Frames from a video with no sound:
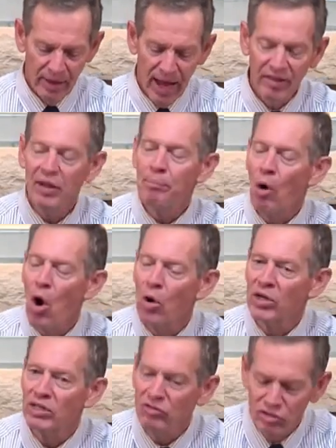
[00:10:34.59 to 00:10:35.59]
And then
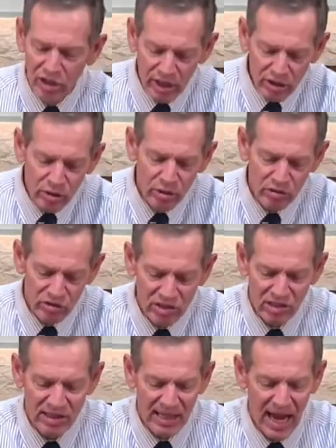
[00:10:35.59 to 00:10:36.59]
Paul continues
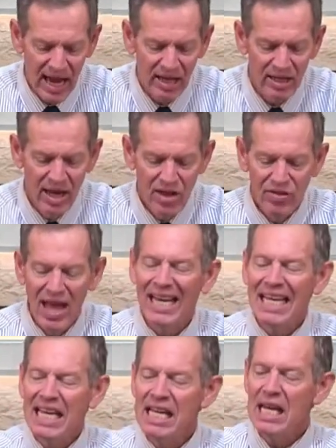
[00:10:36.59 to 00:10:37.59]
to say
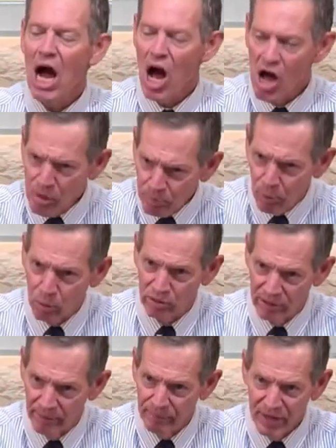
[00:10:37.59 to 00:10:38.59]
that he
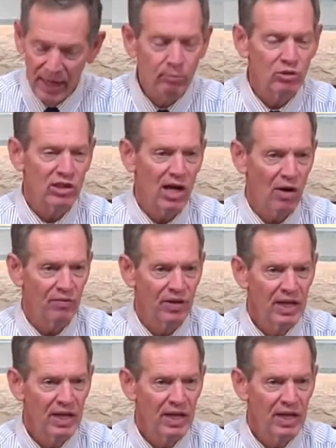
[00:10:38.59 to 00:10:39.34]
humbled himself.